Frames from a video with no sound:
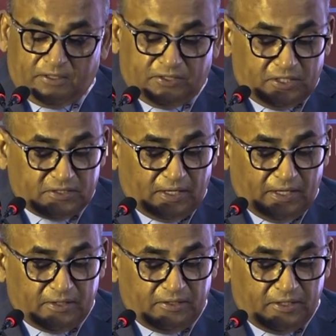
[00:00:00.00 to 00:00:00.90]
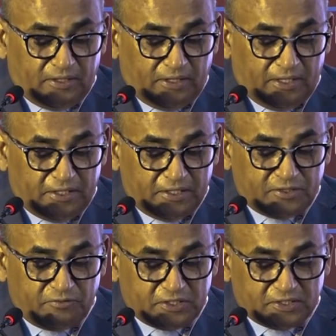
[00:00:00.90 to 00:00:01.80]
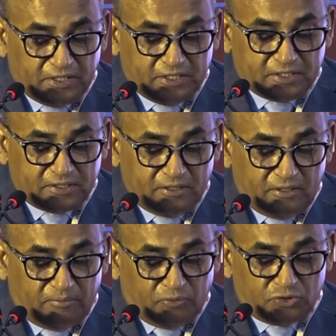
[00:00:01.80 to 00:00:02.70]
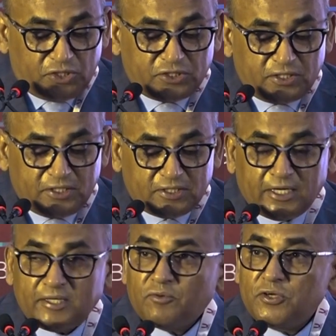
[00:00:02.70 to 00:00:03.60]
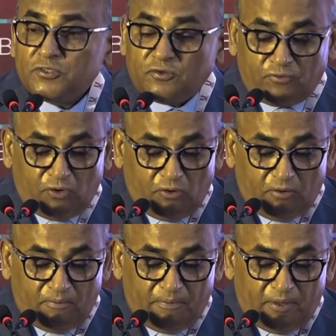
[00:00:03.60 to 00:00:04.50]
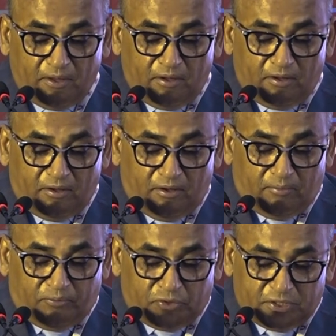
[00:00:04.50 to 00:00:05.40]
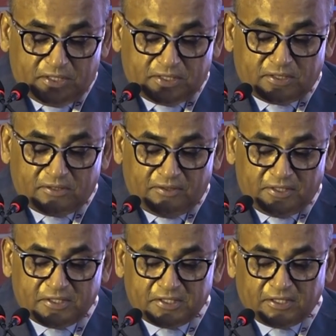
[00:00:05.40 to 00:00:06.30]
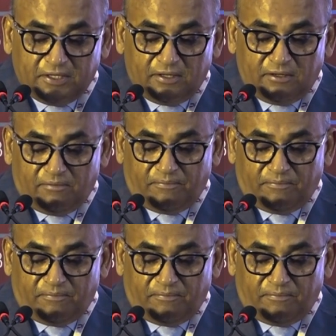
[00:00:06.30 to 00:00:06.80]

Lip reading: Just like the adage which says, possession is 9 points of law. Possess this skill